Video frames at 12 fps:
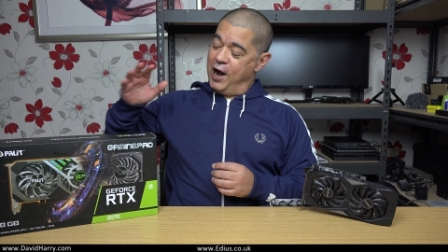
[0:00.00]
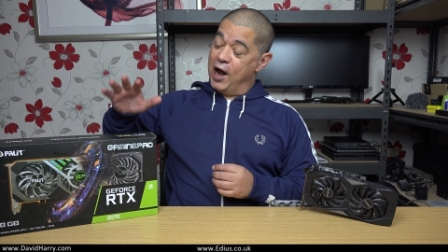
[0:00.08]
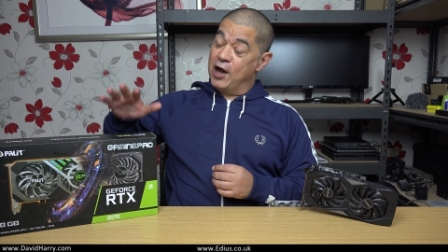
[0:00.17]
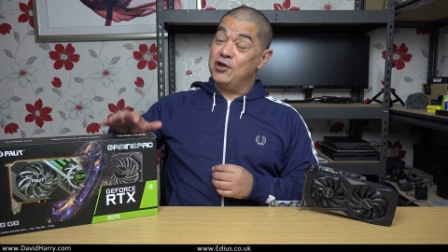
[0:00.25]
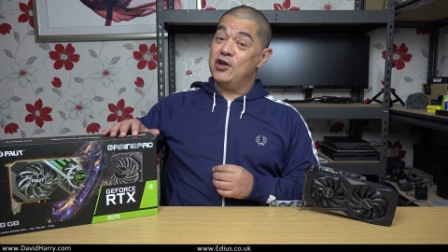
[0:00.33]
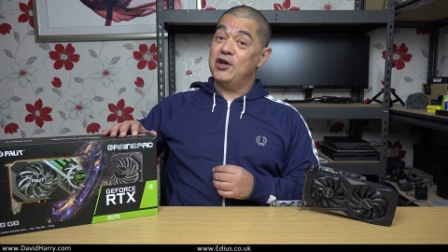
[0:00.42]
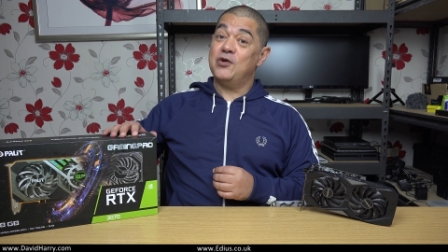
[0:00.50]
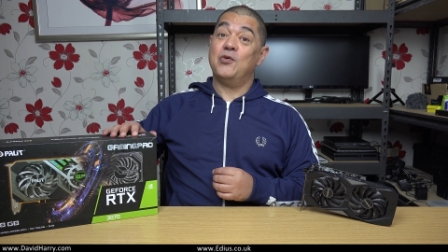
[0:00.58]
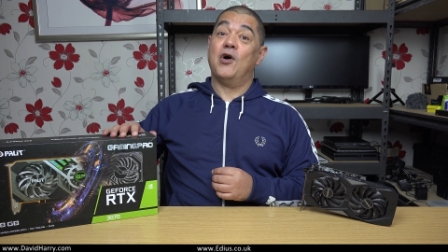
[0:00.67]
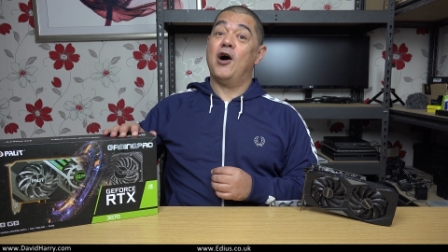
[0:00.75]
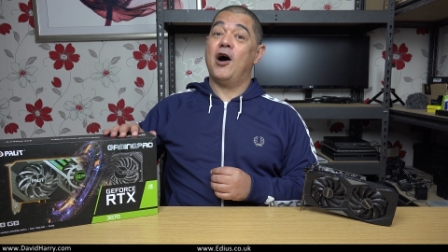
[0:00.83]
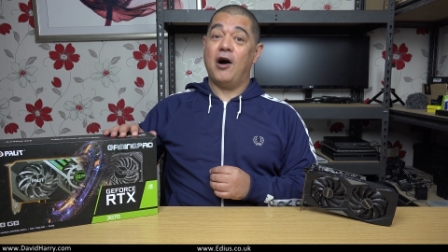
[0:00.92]
A
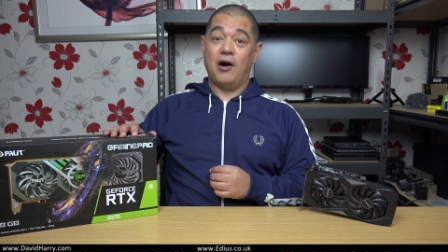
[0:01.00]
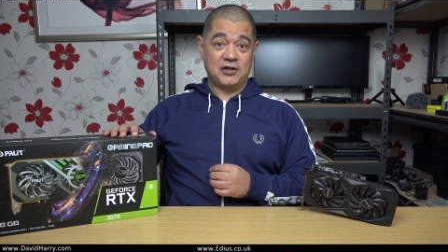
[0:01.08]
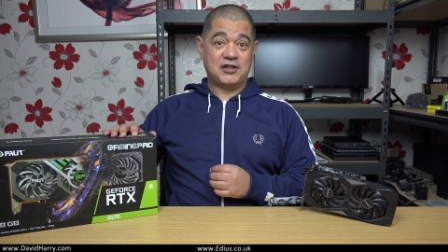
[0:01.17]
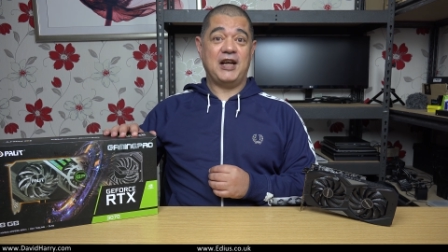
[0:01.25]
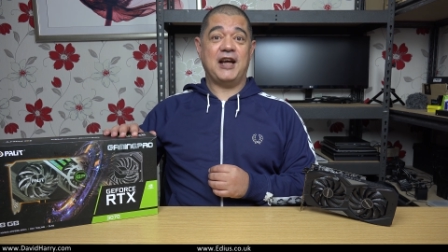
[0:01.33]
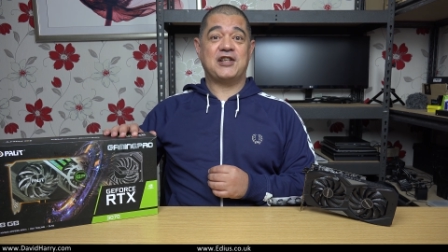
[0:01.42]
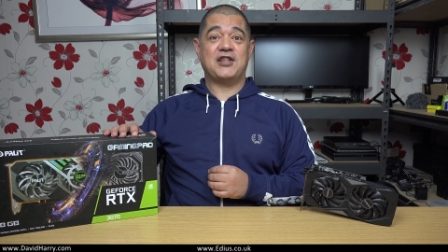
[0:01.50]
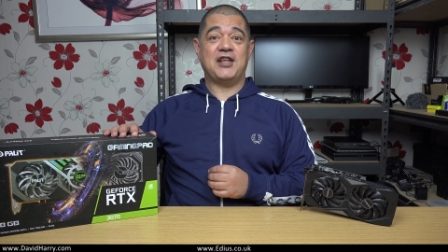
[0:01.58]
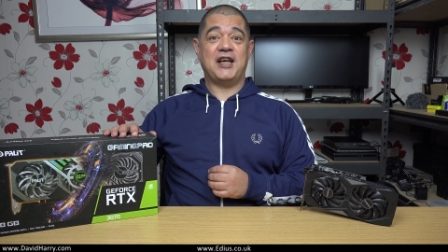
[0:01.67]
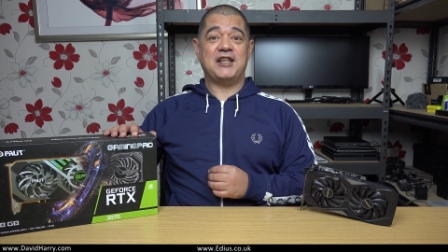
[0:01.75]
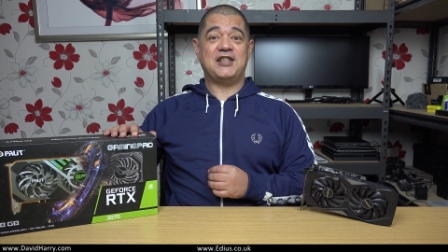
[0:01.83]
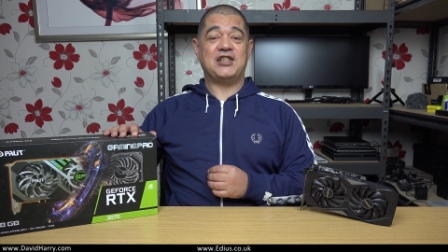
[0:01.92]
new RTX
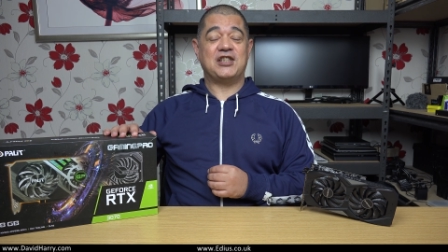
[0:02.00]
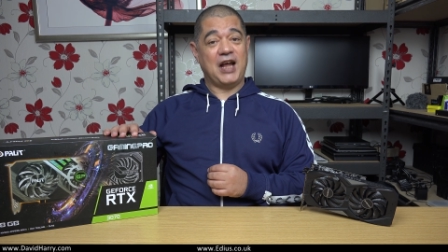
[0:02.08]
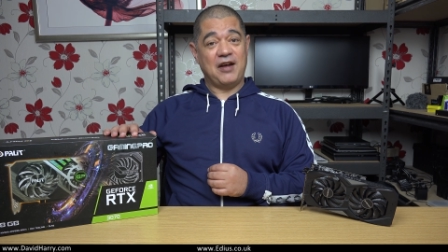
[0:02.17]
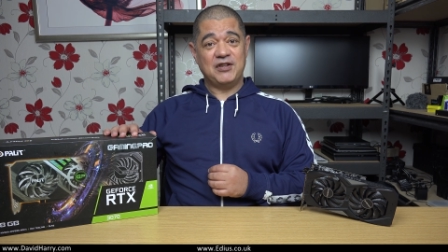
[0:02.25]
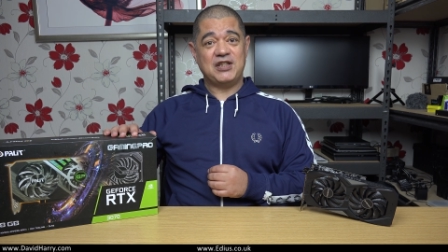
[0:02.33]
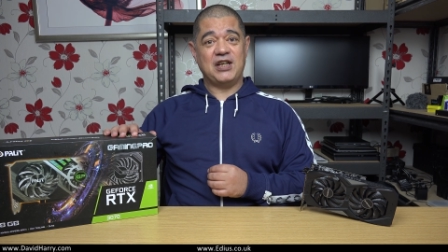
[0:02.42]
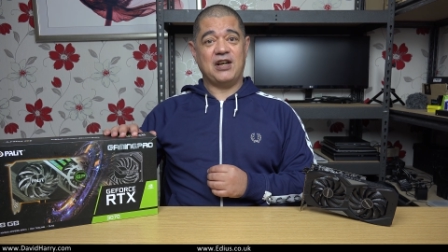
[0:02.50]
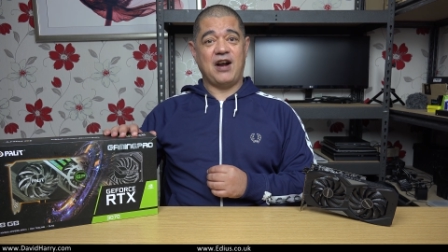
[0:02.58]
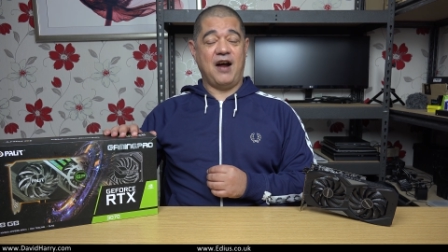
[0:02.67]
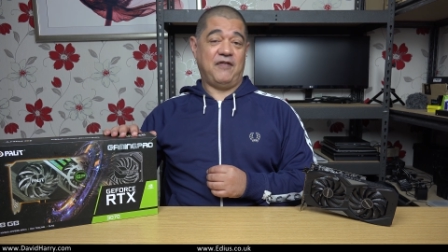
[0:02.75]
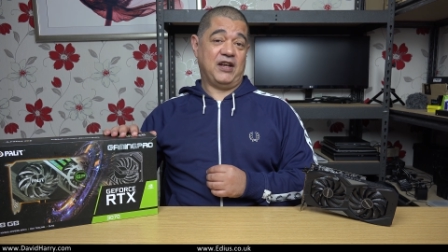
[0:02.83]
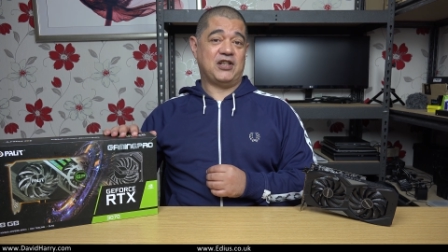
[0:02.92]
3070
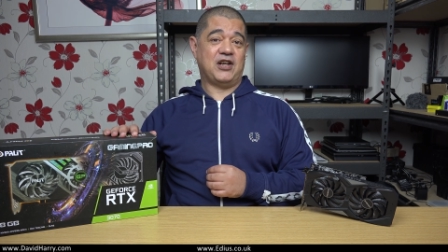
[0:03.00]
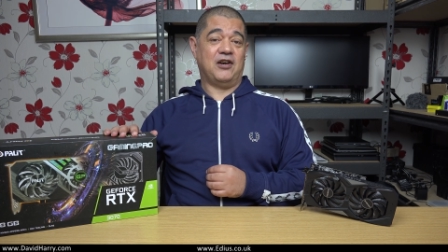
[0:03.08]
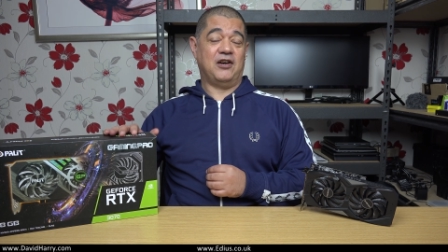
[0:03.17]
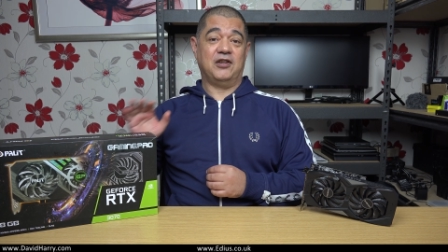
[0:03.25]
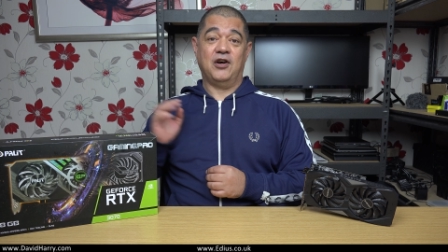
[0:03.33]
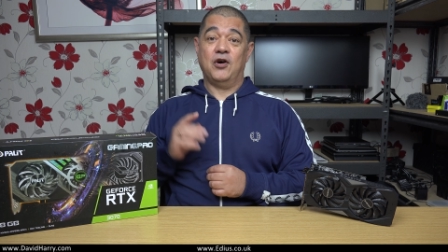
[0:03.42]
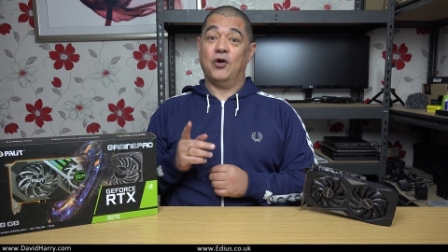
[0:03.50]
graphics card